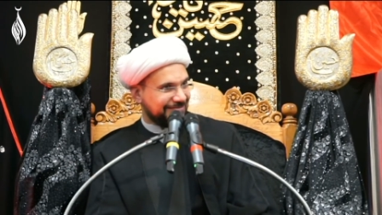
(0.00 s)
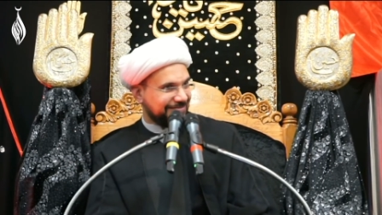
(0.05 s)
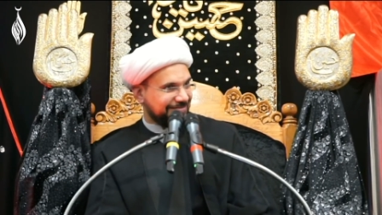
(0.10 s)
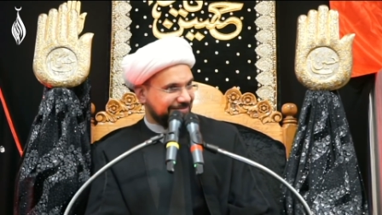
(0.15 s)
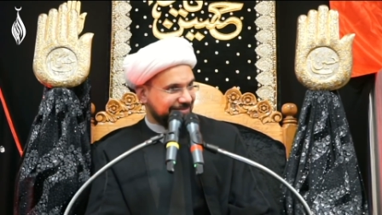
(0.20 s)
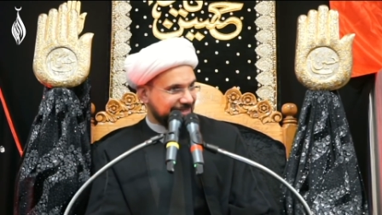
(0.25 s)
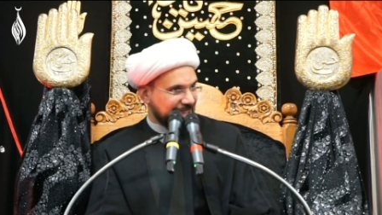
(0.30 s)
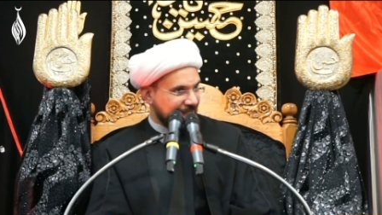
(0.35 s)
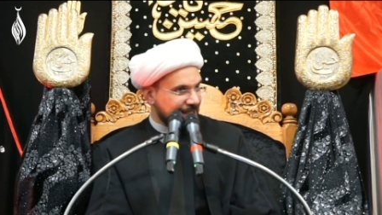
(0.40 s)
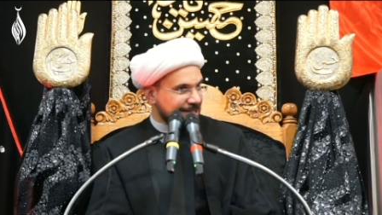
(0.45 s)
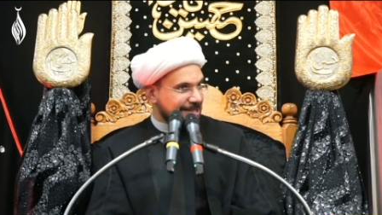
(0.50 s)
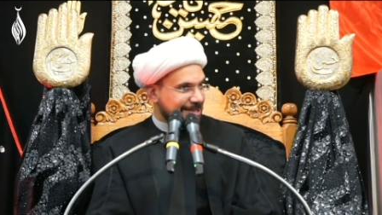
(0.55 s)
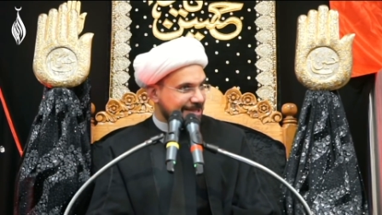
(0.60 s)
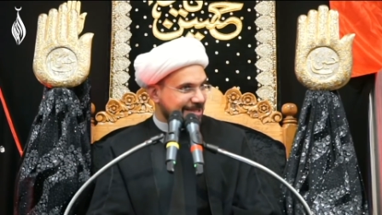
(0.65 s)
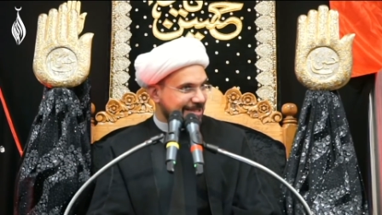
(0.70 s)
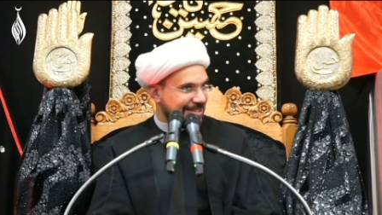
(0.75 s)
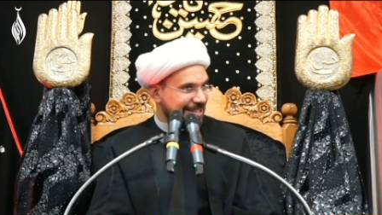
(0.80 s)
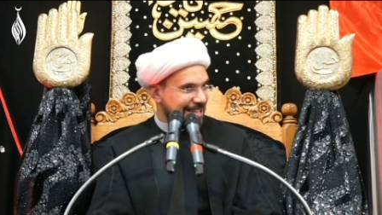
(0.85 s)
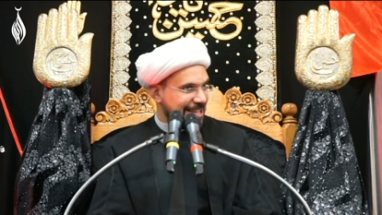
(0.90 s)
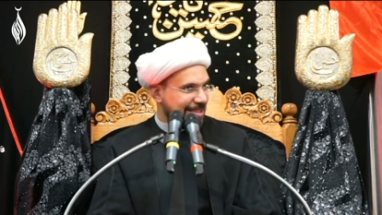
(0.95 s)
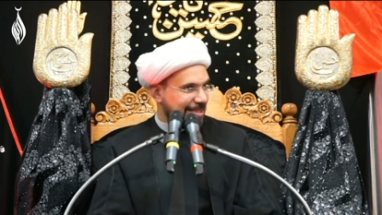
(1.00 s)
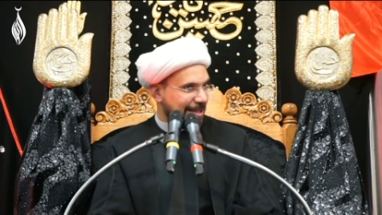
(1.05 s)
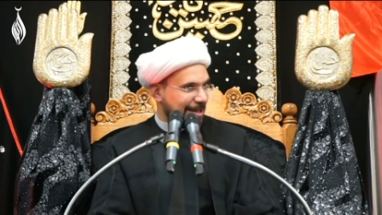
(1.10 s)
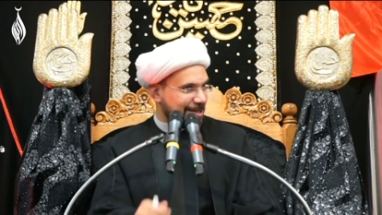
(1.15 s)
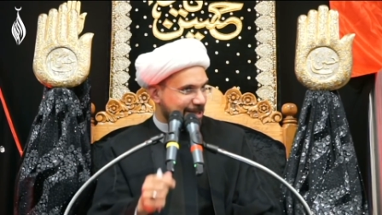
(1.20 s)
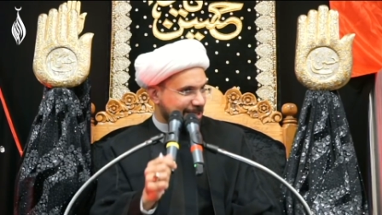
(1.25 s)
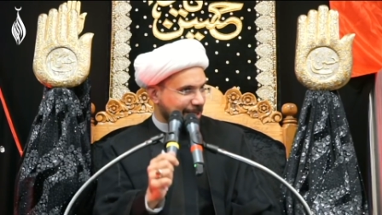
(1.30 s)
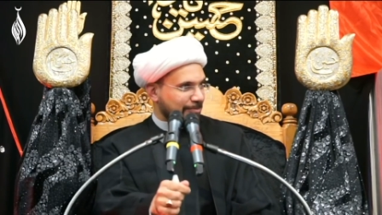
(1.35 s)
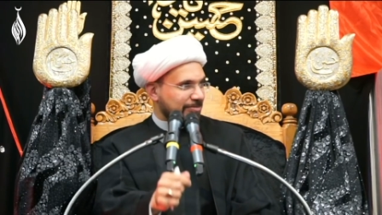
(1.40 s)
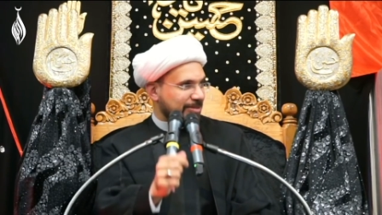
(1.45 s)
Yes, there
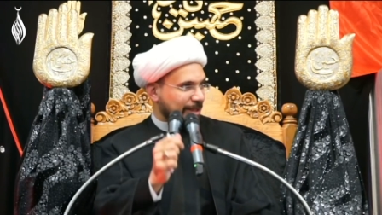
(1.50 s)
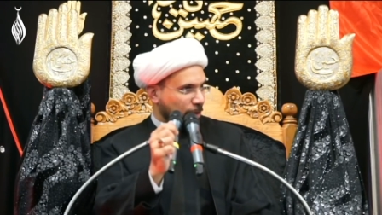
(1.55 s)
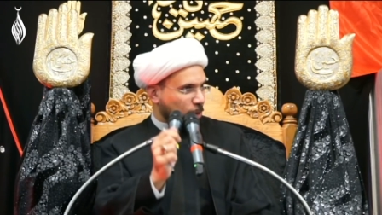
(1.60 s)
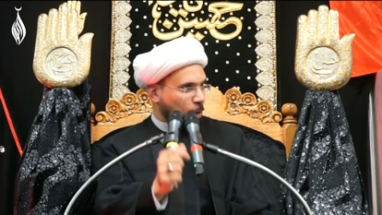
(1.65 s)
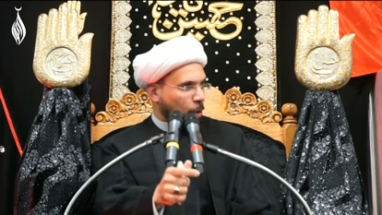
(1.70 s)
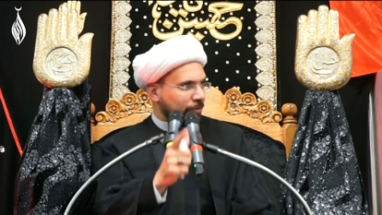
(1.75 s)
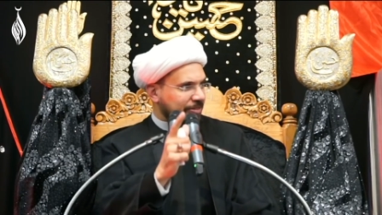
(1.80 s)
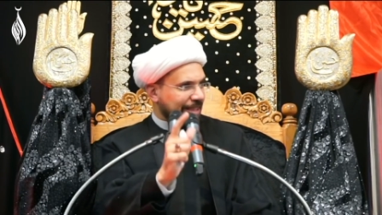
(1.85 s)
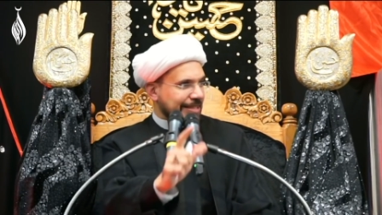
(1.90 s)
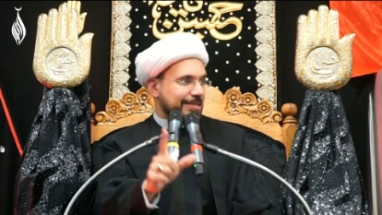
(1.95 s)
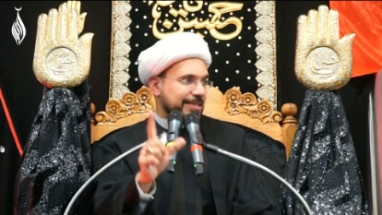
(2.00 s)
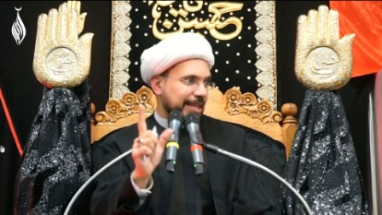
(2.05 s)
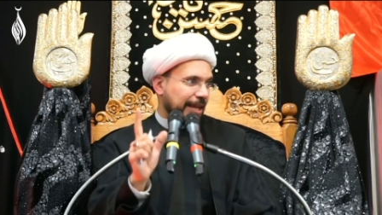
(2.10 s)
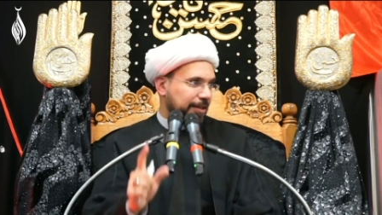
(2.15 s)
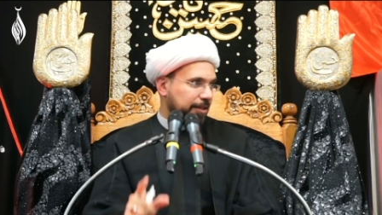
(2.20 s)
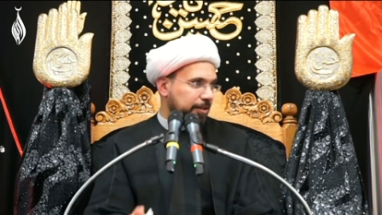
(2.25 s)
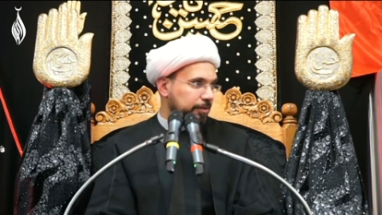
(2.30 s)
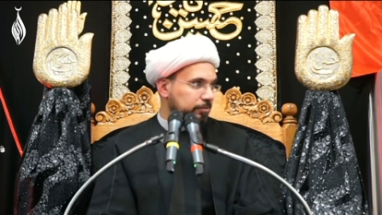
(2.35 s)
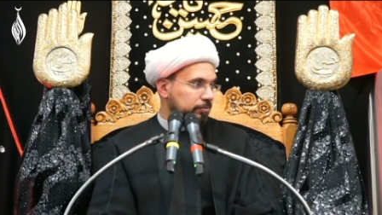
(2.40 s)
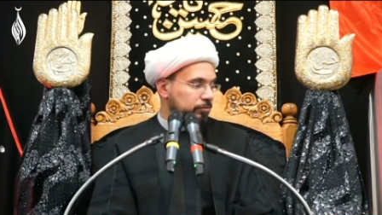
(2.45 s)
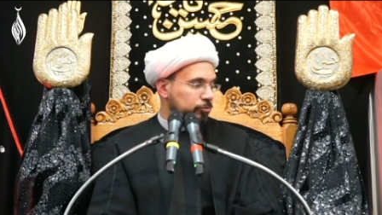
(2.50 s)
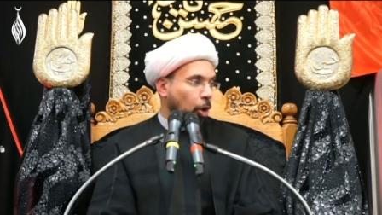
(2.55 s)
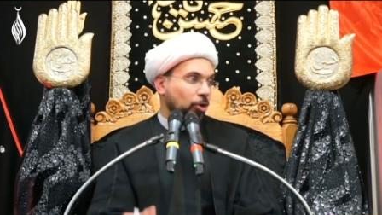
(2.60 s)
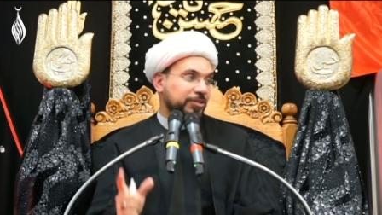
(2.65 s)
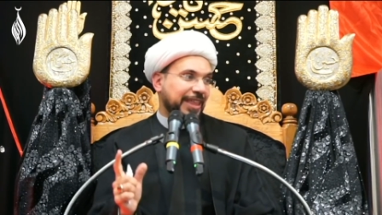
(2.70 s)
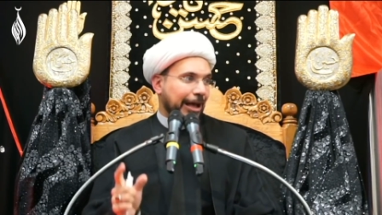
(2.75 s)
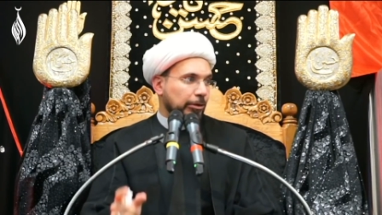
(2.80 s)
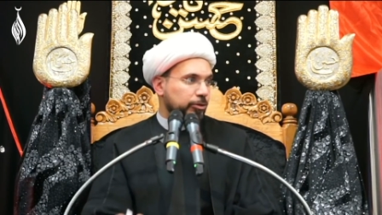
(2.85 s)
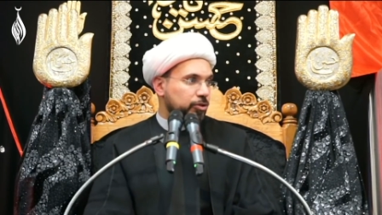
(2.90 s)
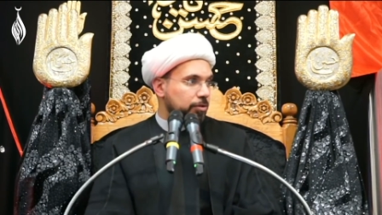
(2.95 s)
is something called the stick, no
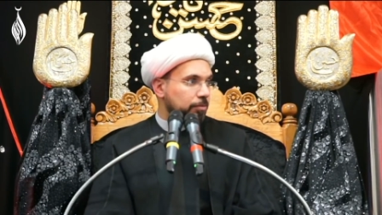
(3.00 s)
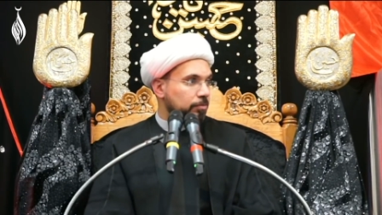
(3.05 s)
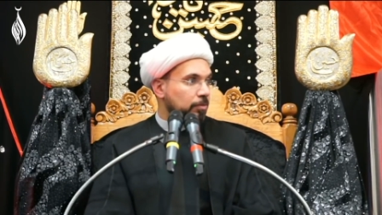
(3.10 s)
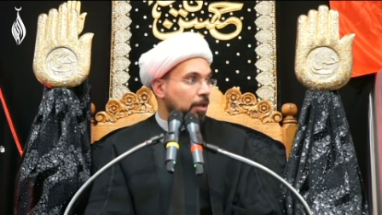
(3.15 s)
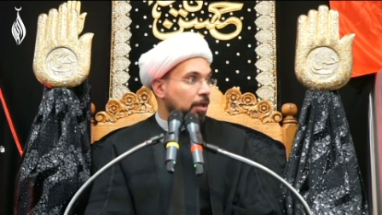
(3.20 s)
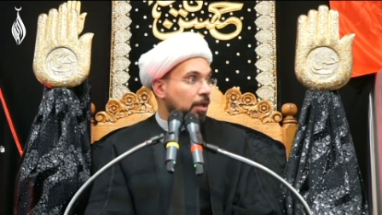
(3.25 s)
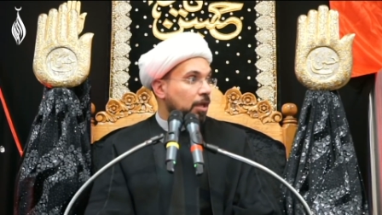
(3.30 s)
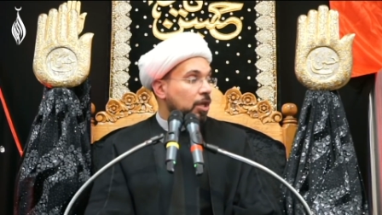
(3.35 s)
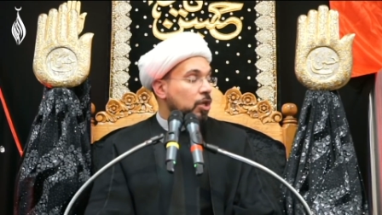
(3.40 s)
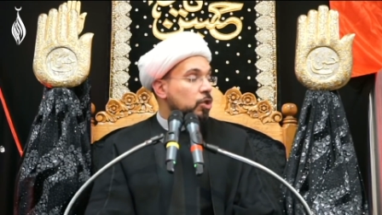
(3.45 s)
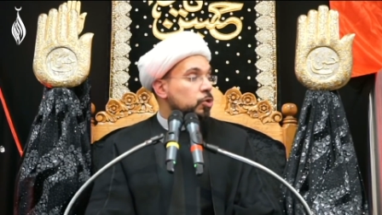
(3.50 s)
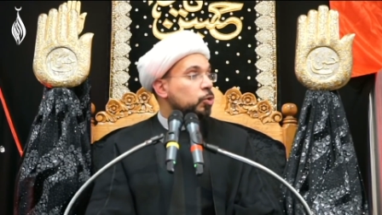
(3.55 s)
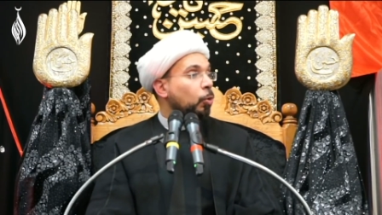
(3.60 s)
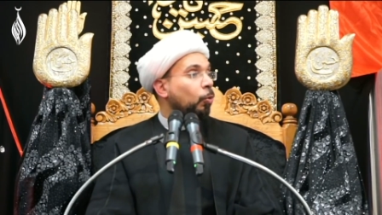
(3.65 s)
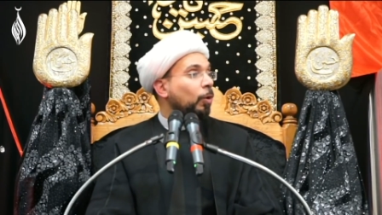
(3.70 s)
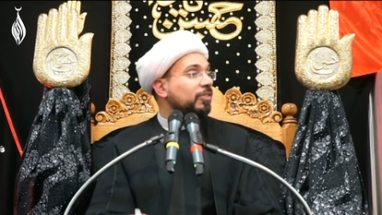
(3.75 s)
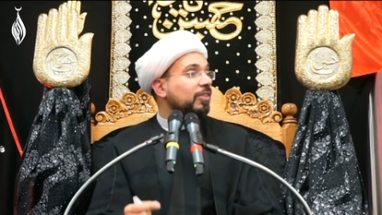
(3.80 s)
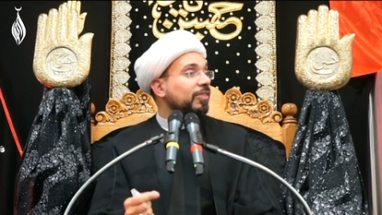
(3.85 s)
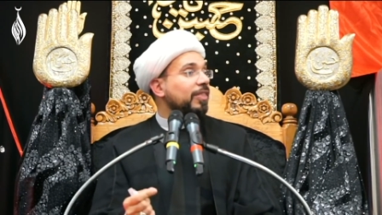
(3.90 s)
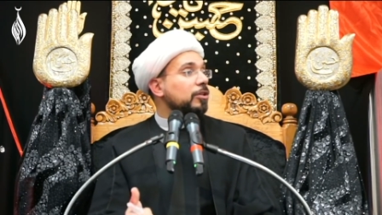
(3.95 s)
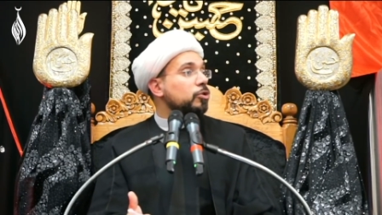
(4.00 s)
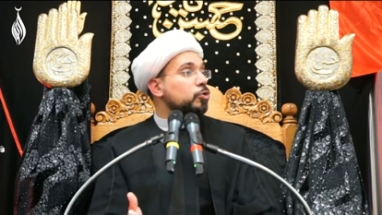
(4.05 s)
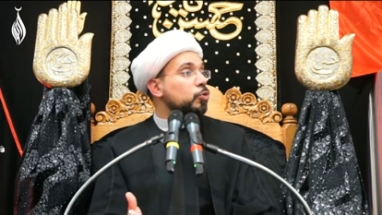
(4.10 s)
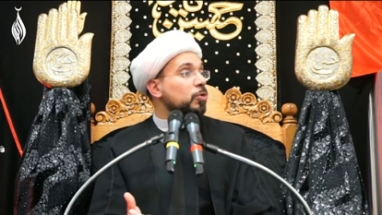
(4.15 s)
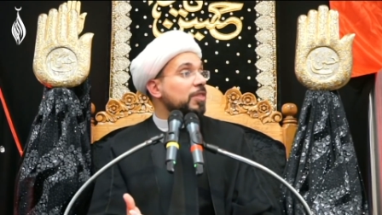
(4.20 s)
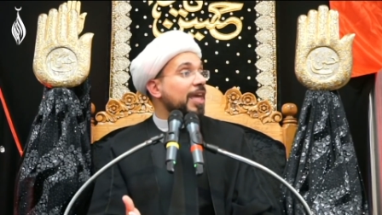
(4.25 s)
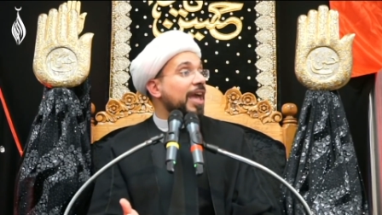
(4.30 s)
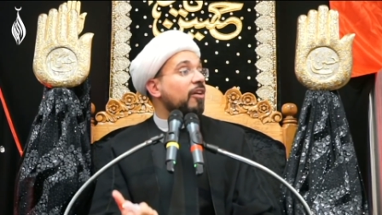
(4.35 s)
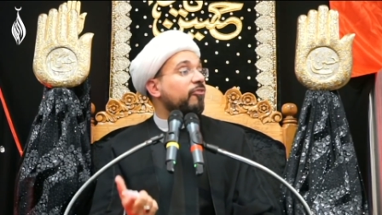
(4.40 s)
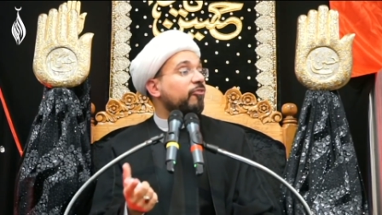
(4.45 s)
doubt. So what do?
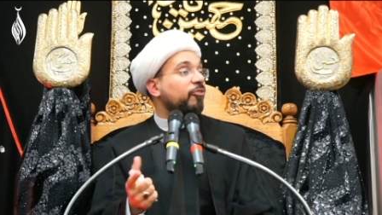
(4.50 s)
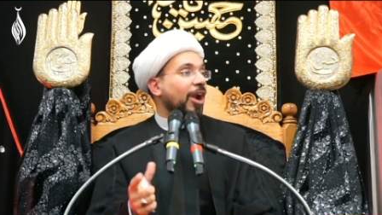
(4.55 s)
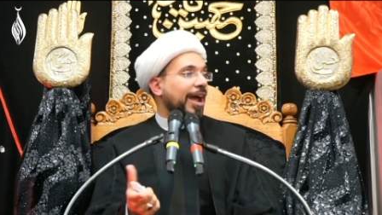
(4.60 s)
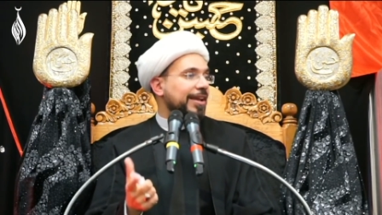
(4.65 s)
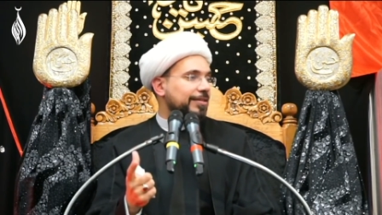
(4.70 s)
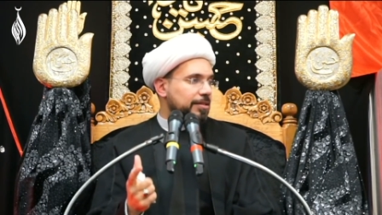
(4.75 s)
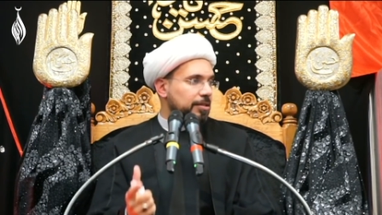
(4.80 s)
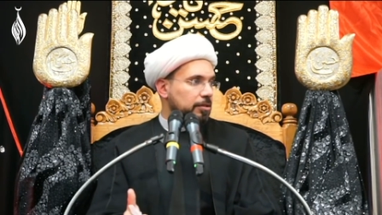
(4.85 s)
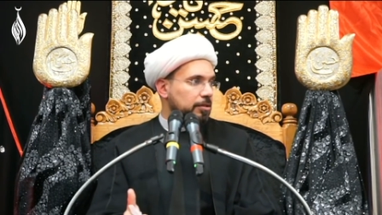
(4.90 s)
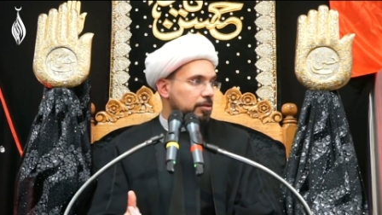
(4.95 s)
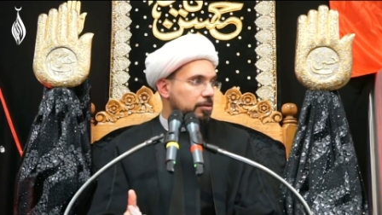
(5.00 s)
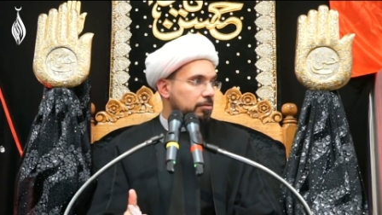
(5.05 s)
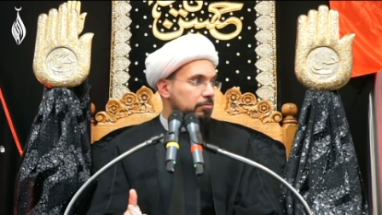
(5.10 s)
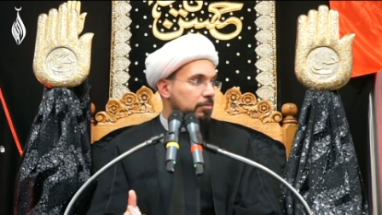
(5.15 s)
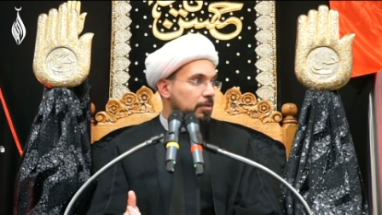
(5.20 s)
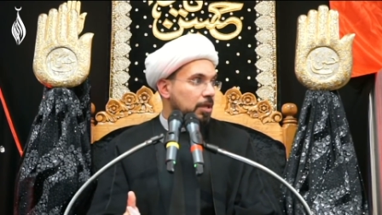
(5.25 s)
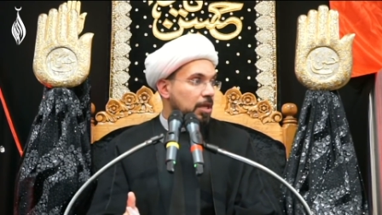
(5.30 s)
They are frightened.